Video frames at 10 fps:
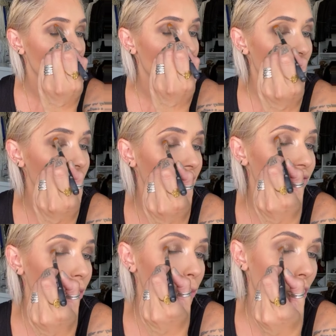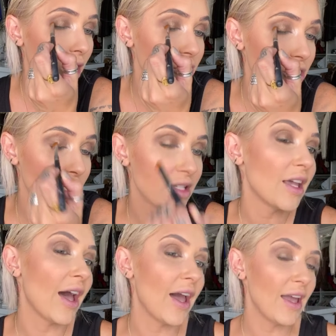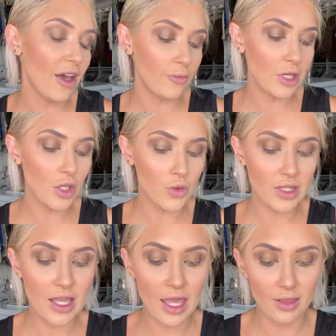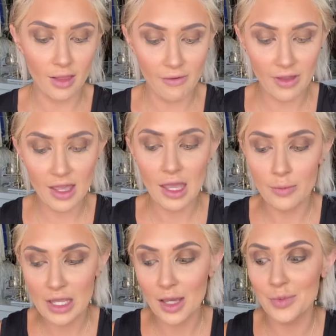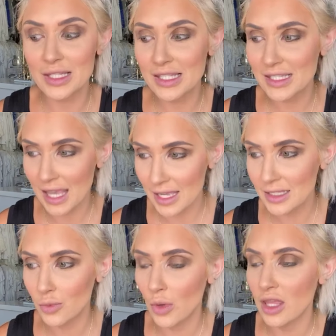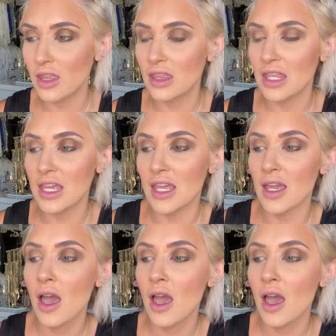And then for bronzers, I have been using and loving and being obsessed with the